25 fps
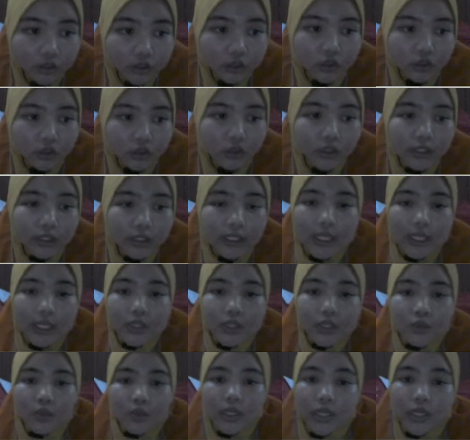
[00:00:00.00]
So the
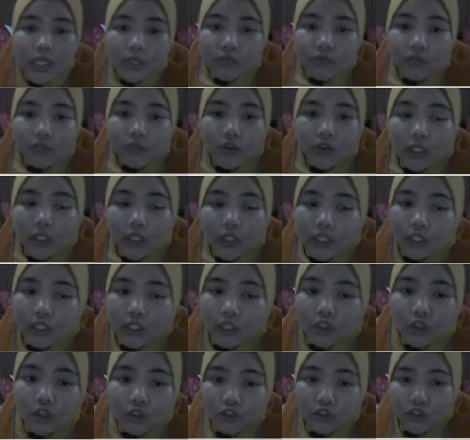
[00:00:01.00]
last one is for the
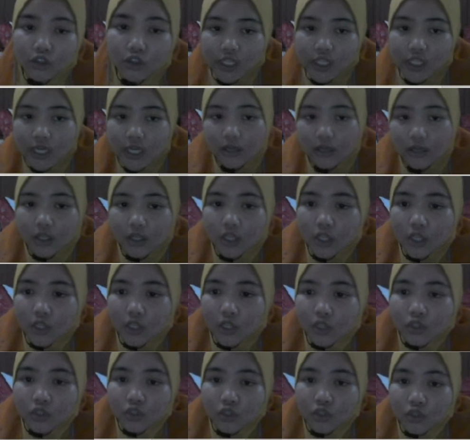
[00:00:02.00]
conclusion.
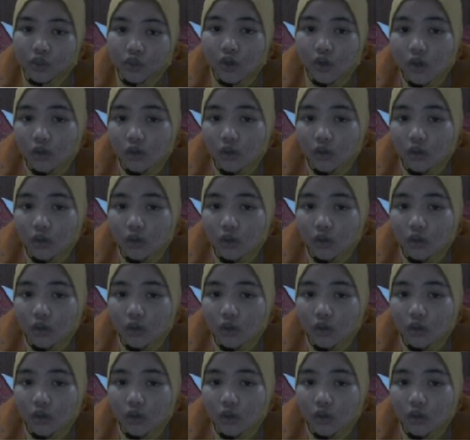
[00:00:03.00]
So